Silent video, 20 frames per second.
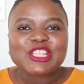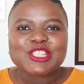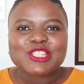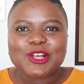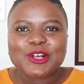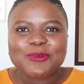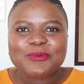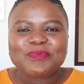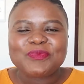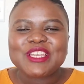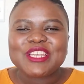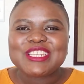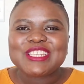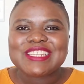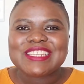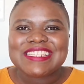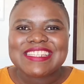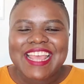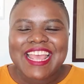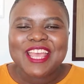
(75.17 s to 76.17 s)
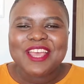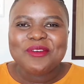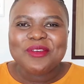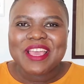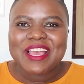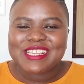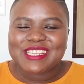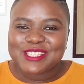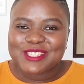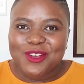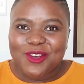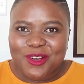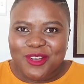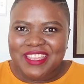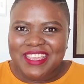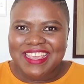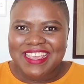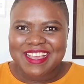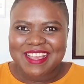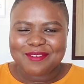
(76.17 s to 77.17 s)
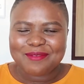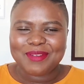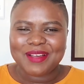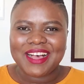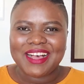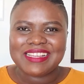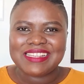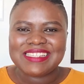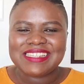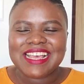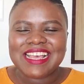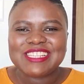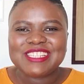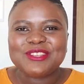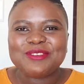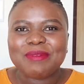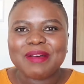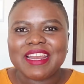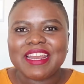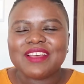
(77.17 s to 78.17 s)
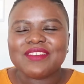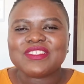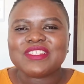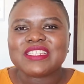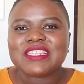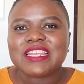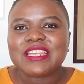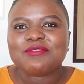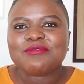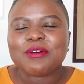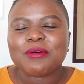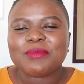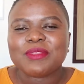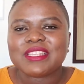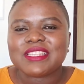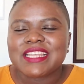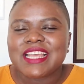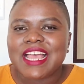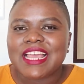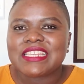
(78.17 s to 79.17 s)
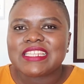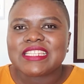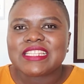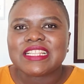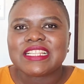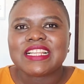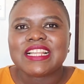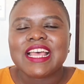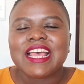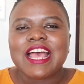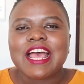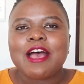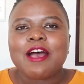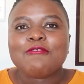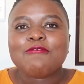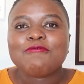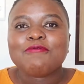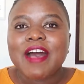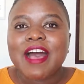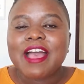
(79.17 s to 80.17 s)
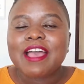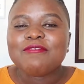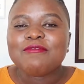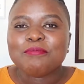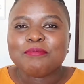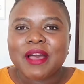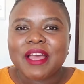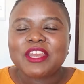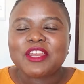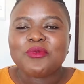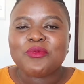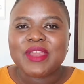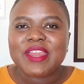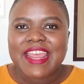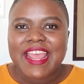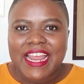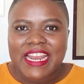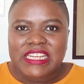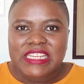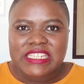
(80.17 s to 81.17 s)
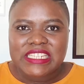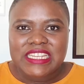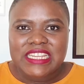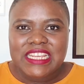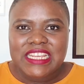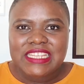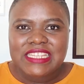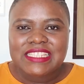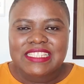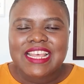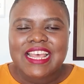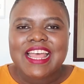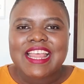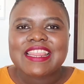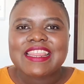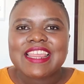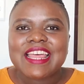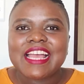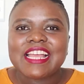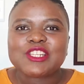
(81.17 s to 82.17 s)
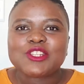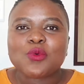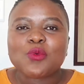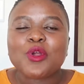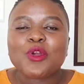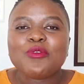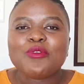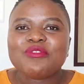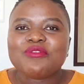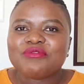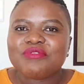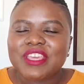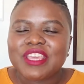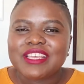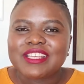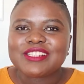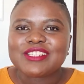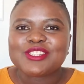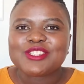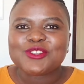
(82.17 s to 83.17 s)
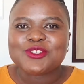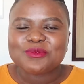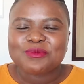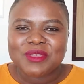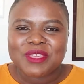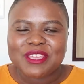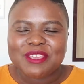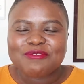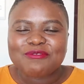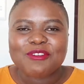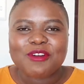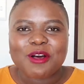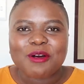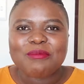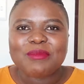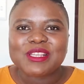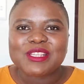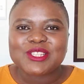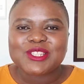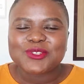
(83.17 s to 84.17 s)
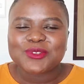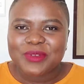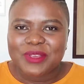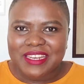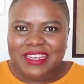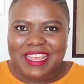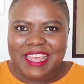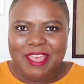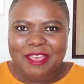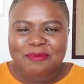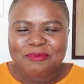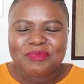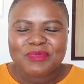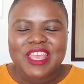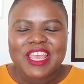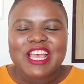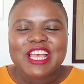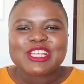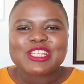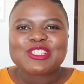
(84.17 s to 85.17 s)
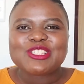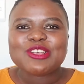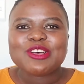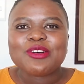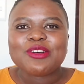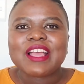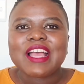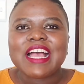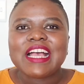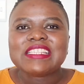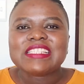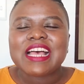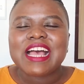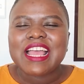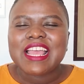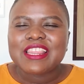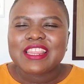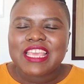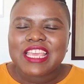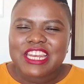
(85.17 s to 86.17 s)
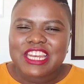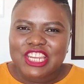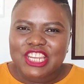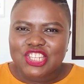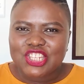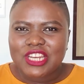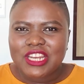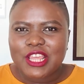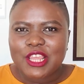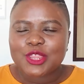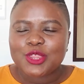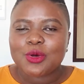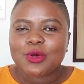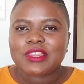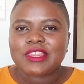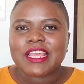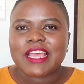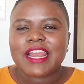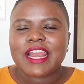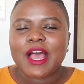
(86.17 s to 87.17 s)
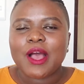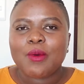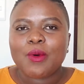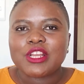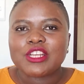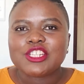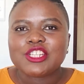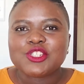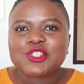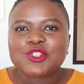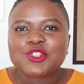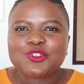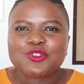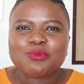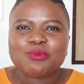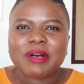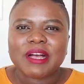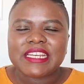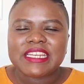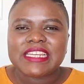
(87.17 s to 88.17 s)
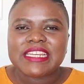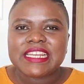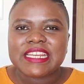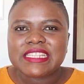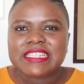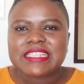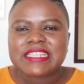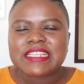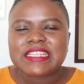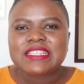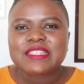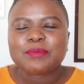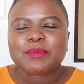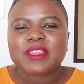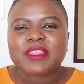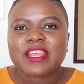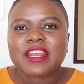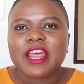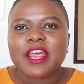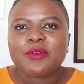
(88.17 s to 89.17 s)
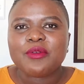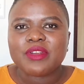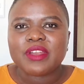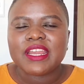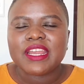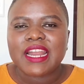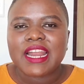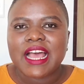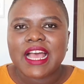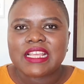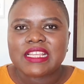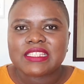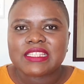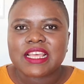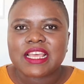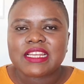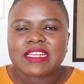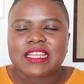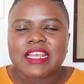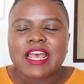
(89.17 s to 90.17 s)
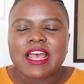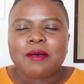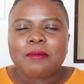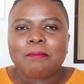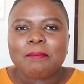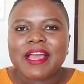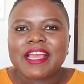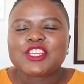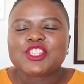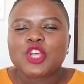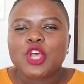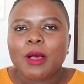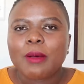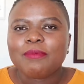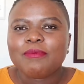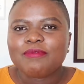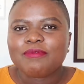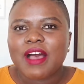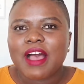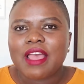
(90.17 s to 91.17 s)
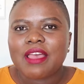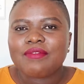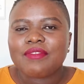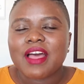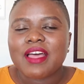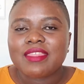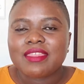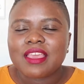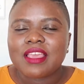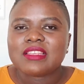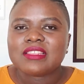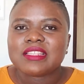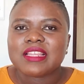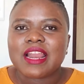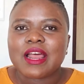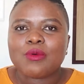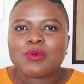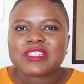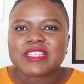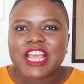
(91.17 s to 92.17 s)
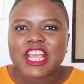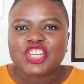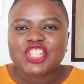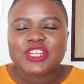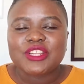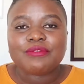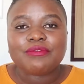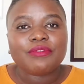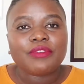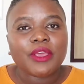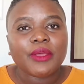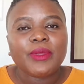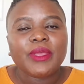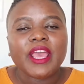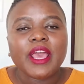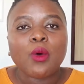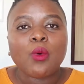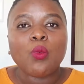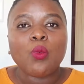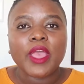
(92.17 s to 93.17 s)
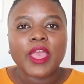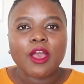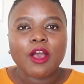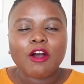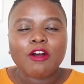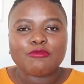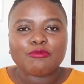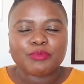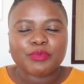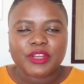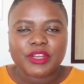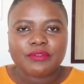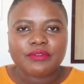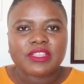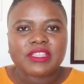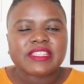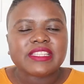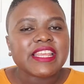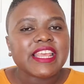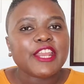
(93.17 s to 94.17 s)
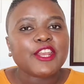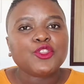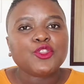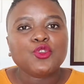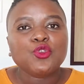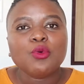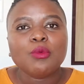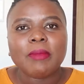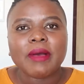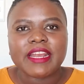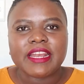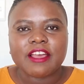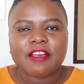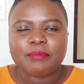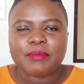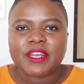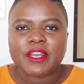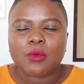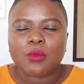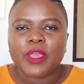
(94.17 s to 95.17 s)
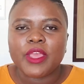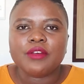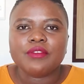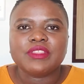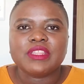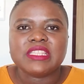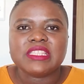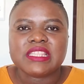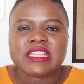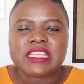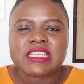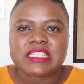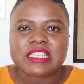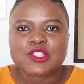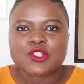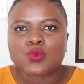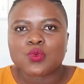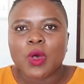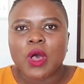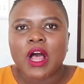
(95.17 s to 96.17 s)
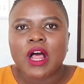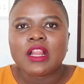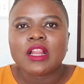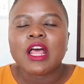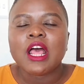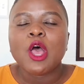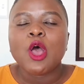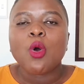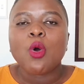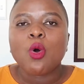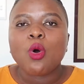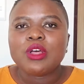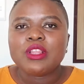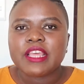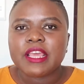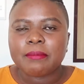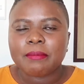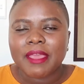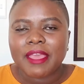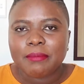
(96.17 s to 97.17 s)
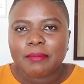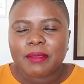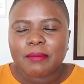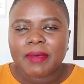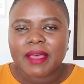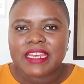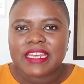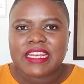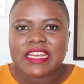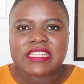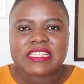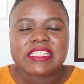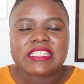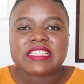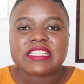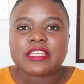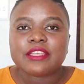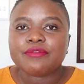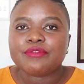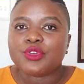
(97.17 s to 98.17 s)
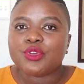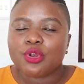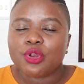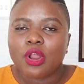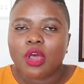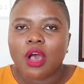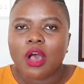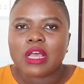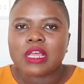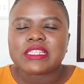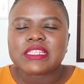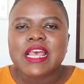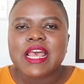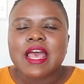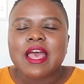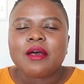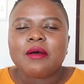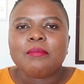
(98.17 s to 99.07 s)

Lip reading: So today we are talking about, as you might have seen from the title, 5 money realities that were revealed to me from Squid Game. So guys, I initially thought that I wanted to do money lessons, but then I realized that my top 5 are things that I was actually very aware of previously, and you might have been aware of these things as well, or they may be money lessons if you're not.